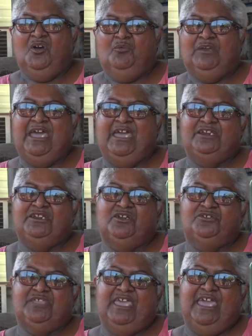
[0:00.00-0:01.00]
Well, I didn't
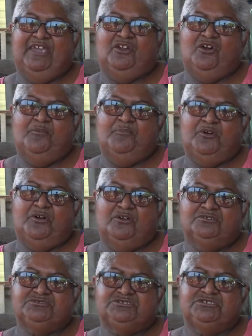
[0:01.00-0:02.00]
know they had
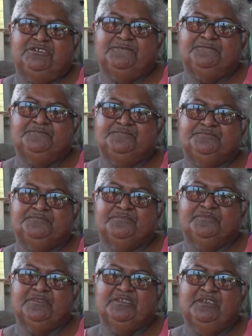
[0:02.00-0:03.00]
overalls.
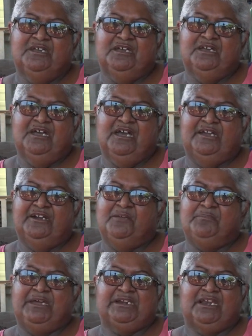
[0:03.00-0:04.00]
I don't know
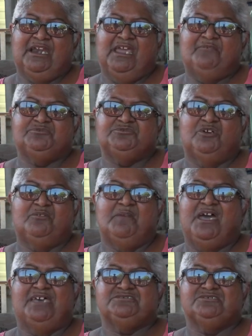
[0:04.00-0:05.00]
about gloves or
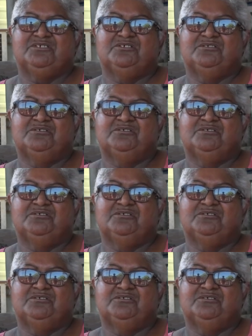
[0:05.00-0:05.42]
masks.